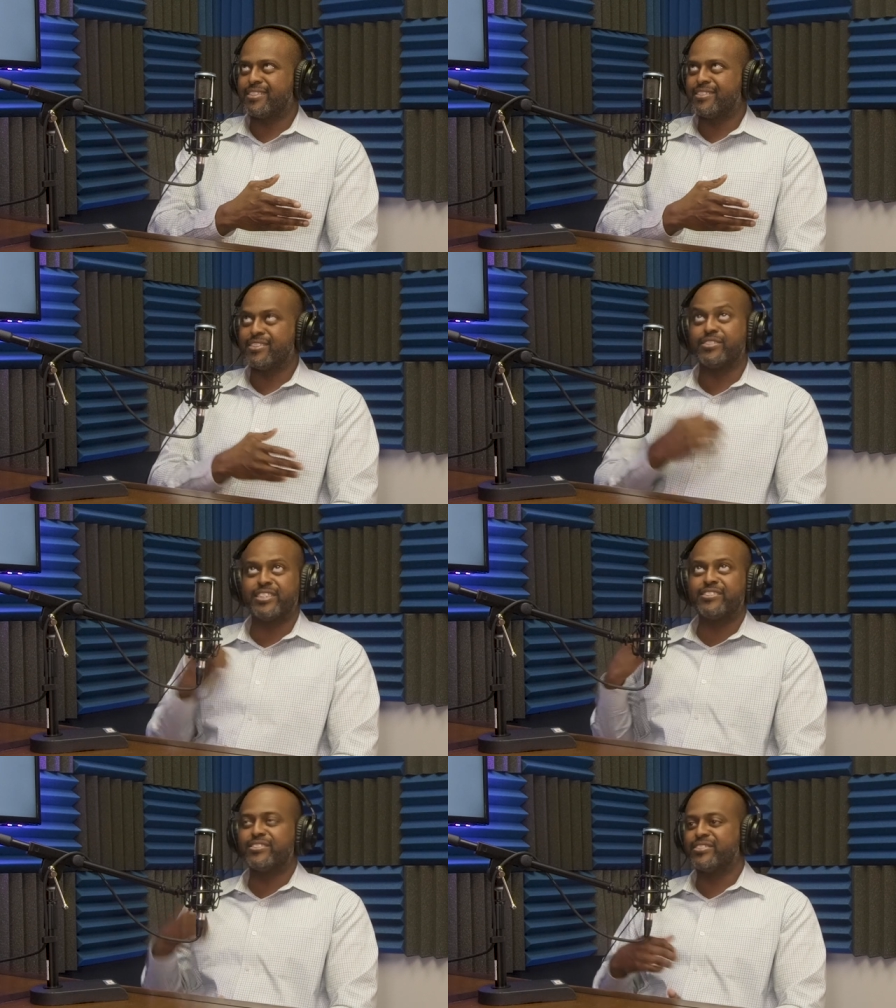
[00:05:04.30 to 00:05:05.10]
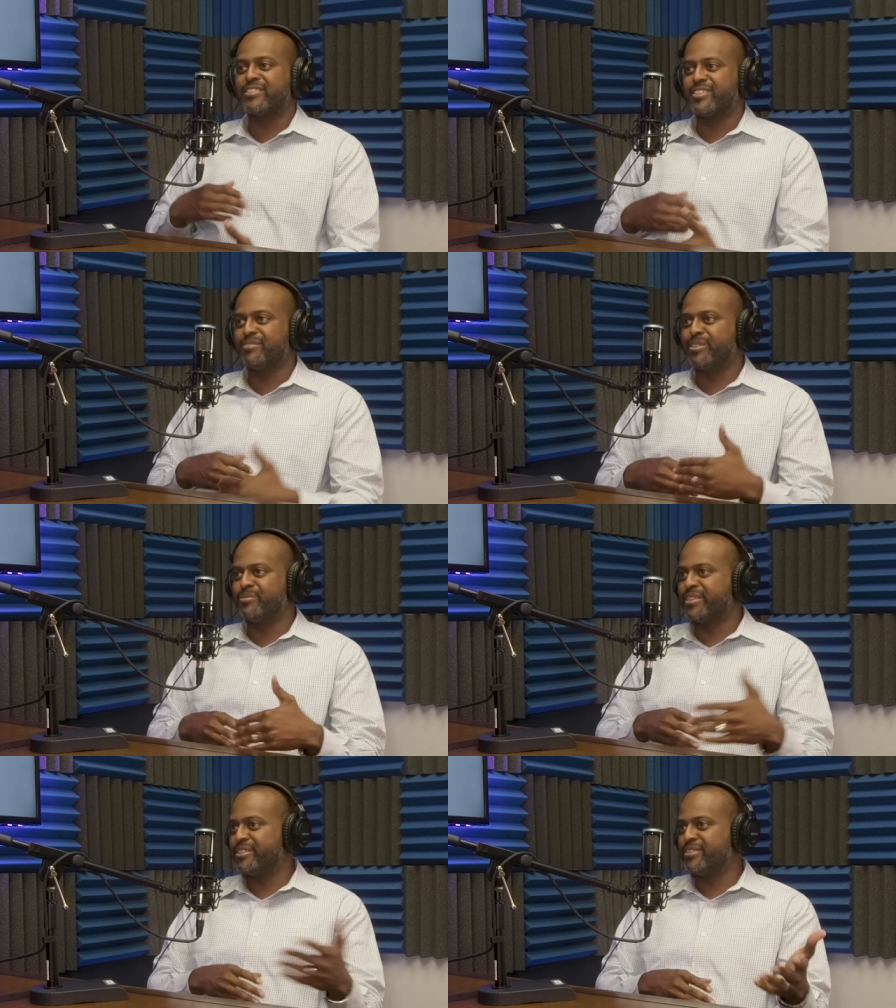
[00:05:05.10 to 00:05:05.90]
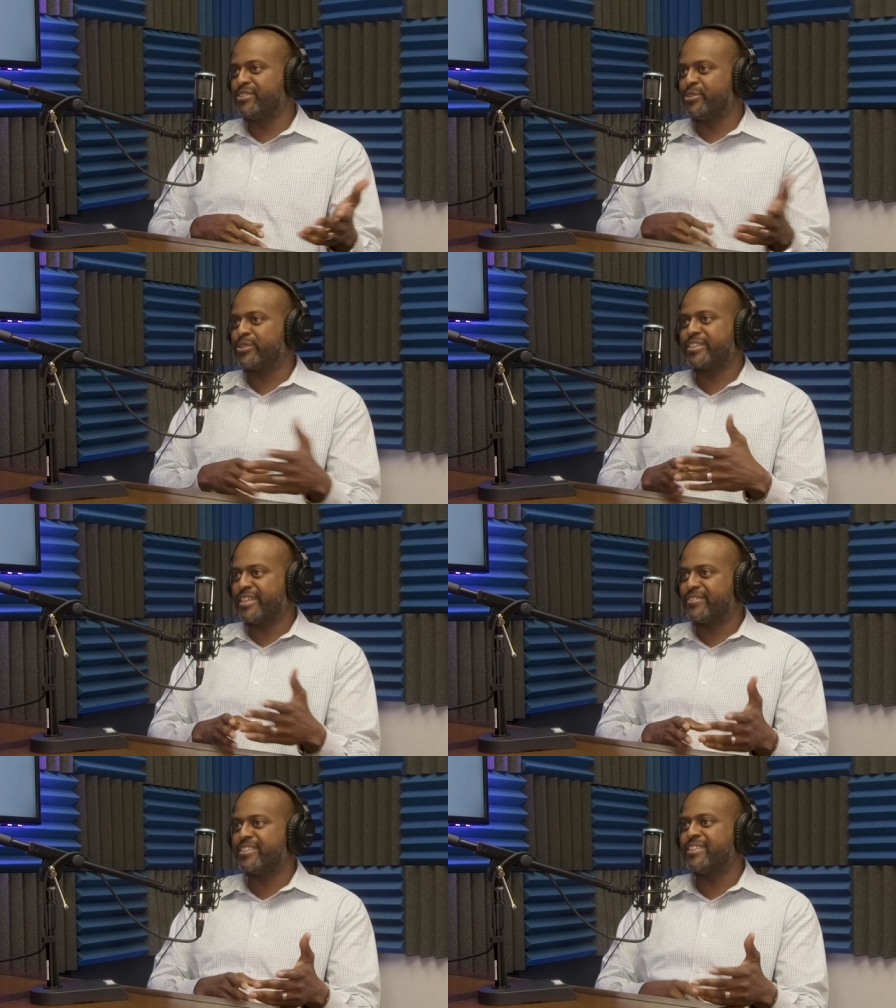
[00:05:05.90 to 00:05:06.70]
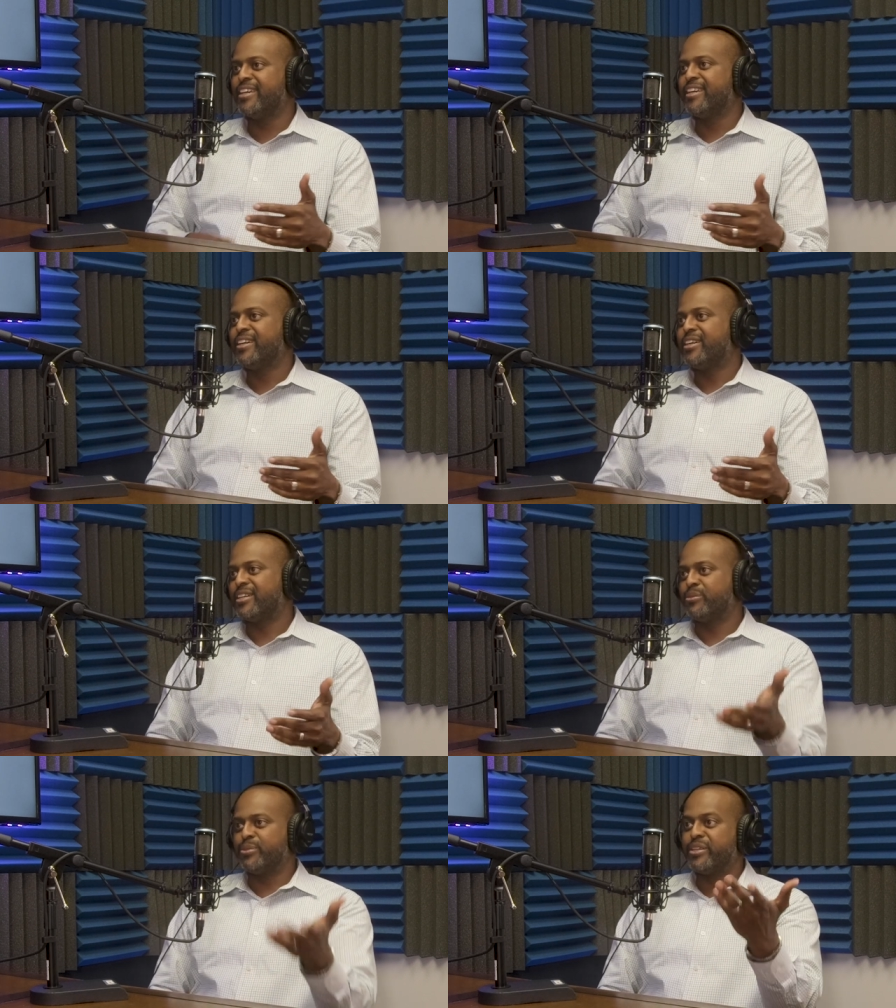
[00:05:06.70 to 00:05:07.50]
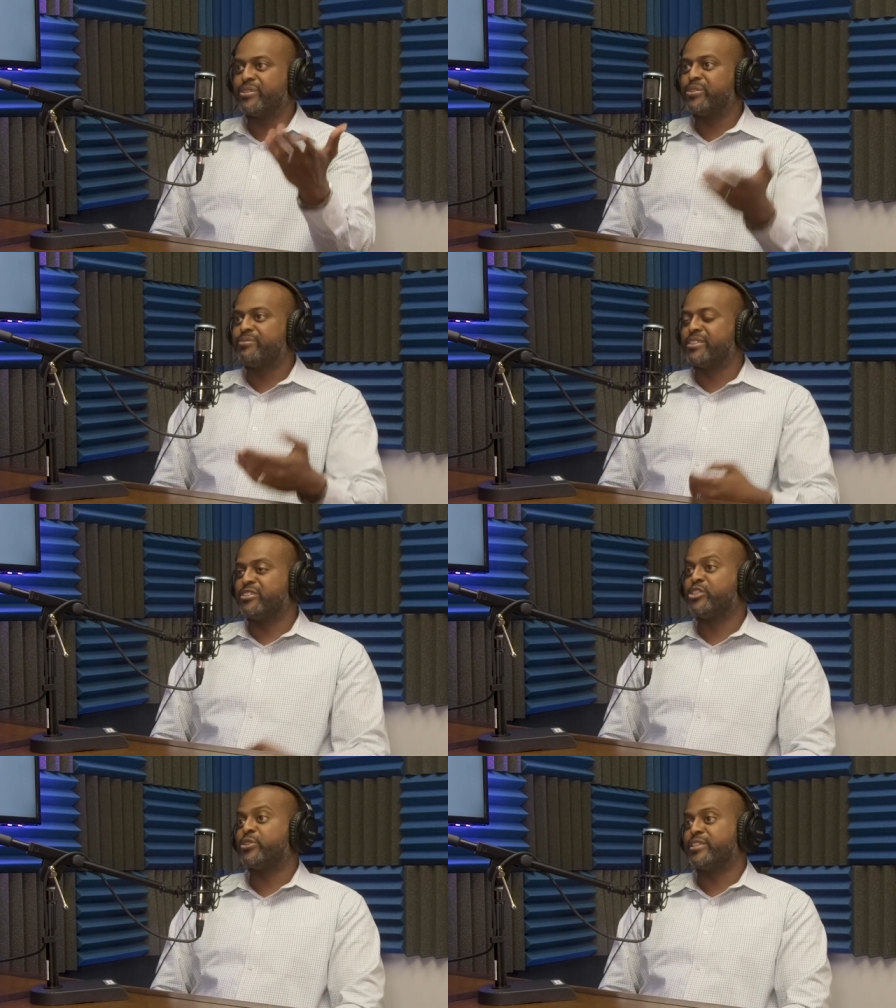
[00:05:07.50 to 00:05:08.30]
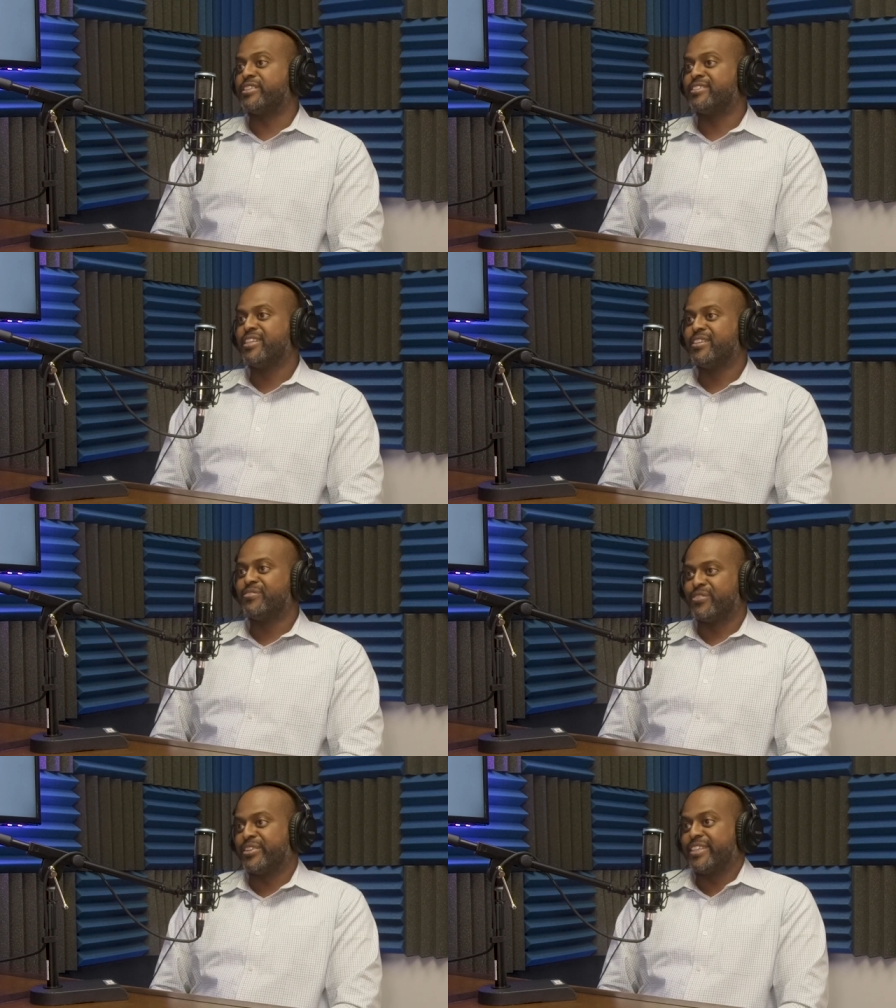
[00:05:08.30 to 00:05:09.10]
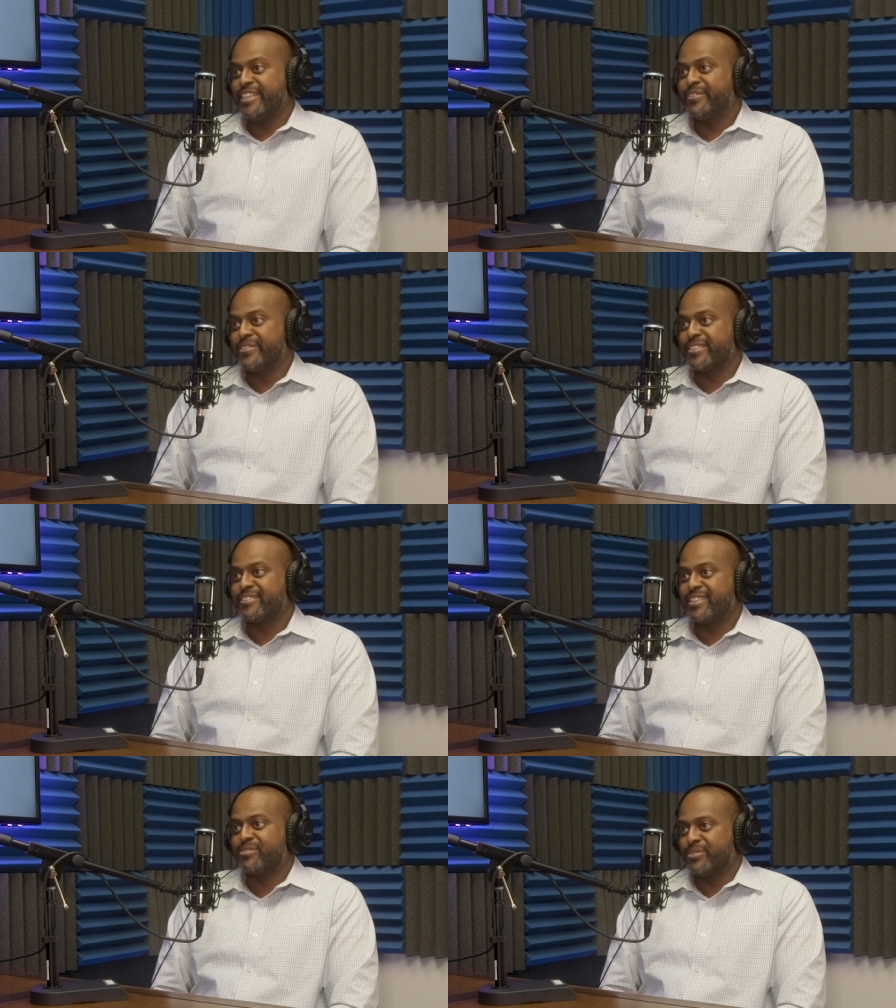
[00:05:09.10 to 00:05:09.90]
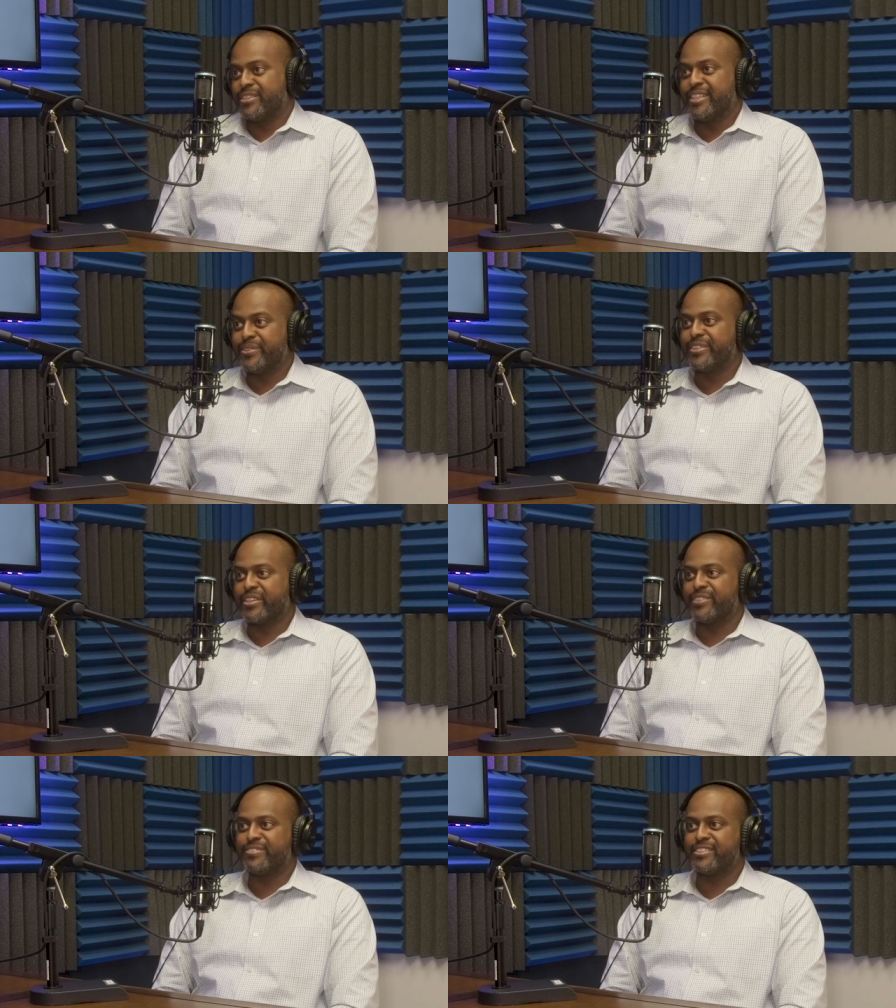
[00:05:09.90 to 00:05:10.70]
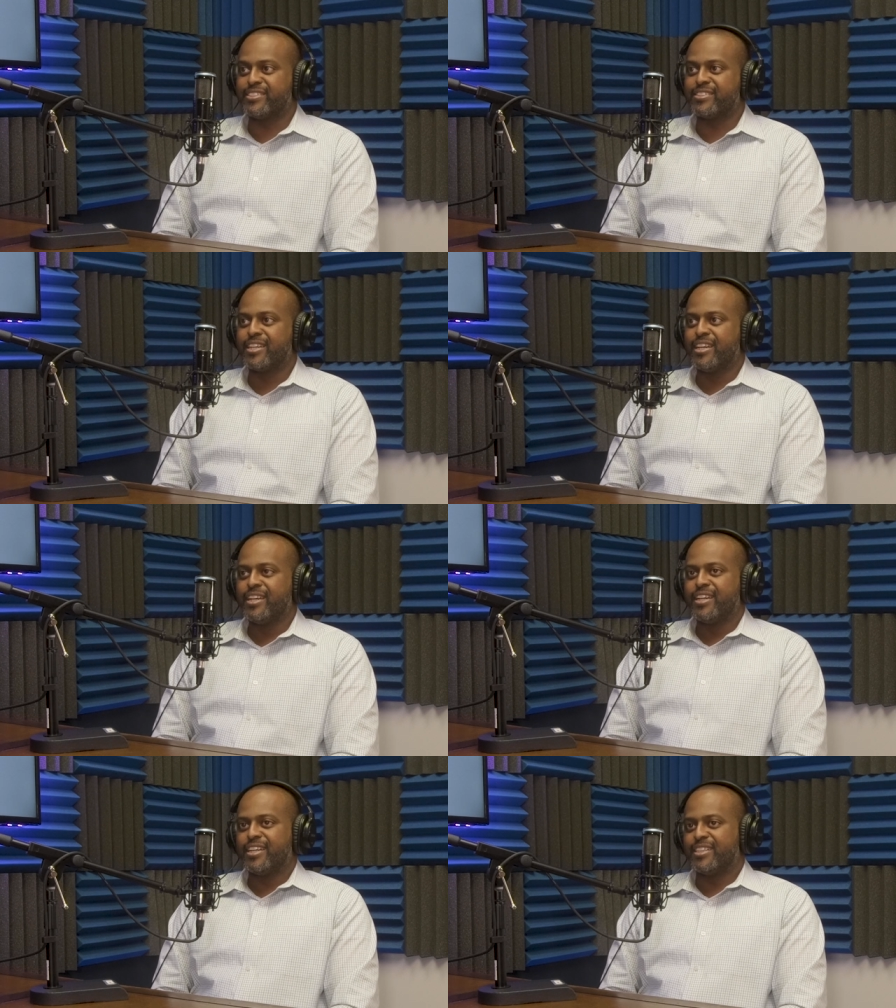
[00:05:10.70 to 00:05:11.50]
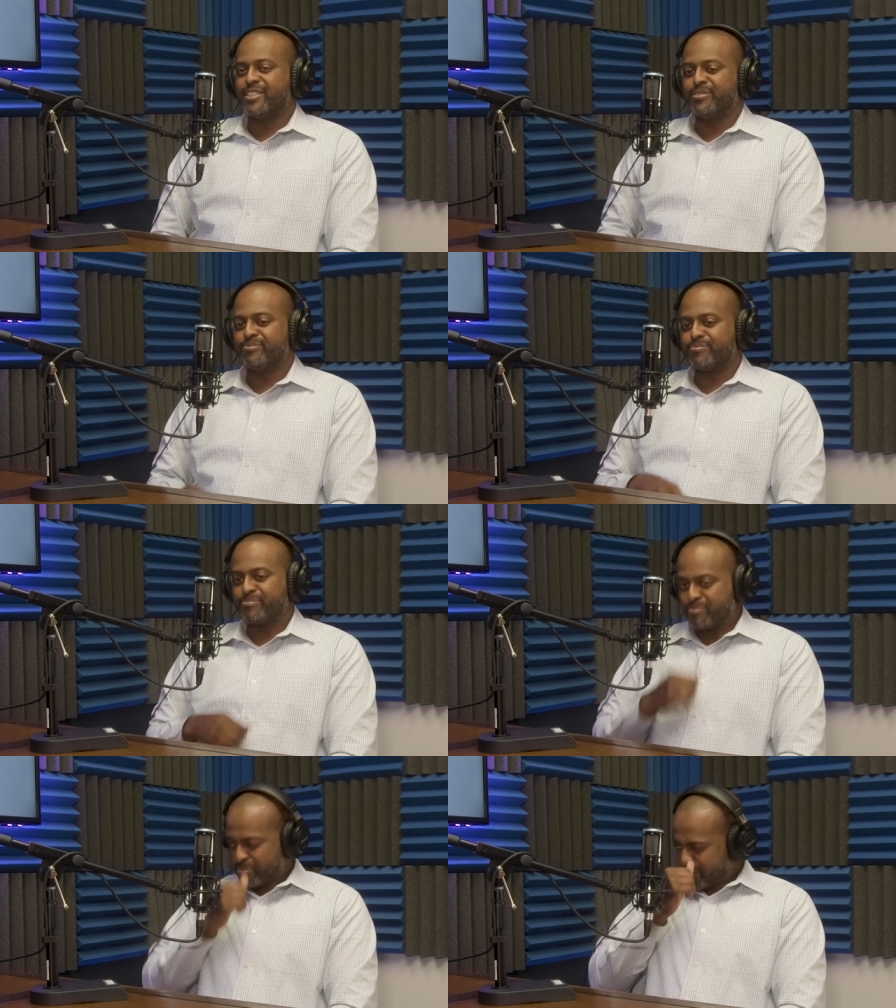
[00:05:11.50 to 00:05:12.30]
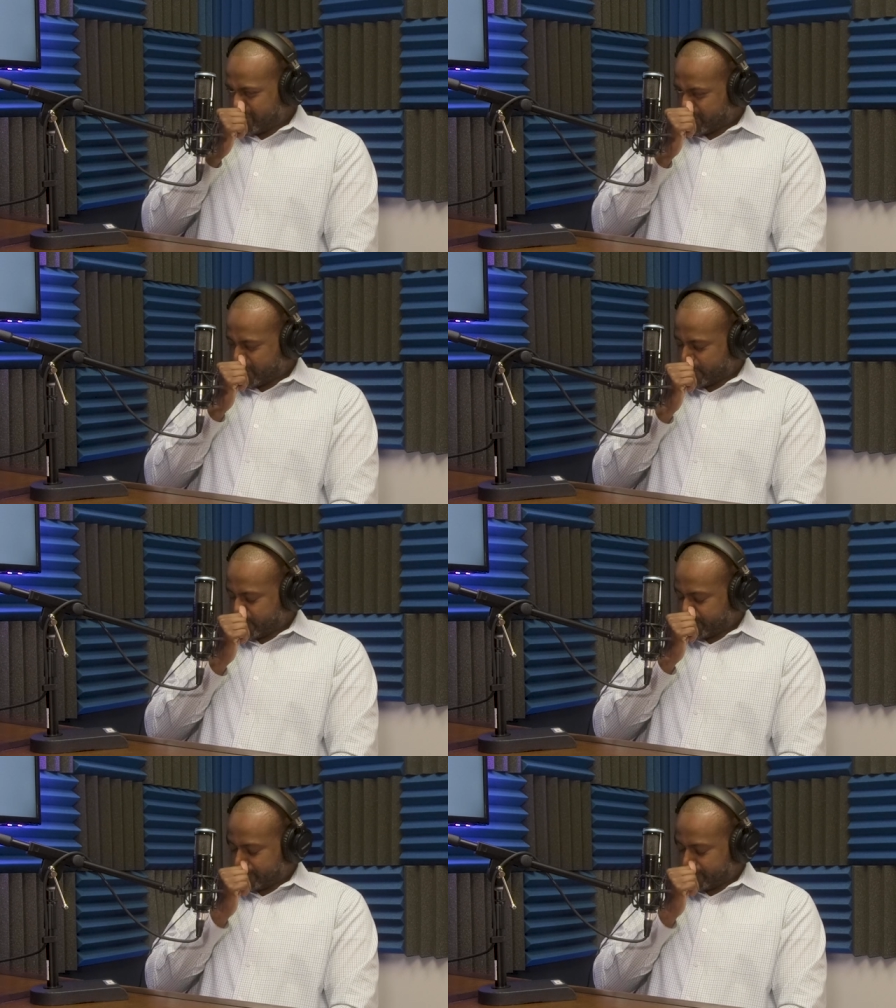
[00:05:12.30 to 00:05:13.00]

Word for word: no Chester goes to Columbia, but York County, mm-hmm. uh, we all go up to Charlotte mm-hmm. for our hearing. That's where the hearing office is. Mm-hmm. Um, so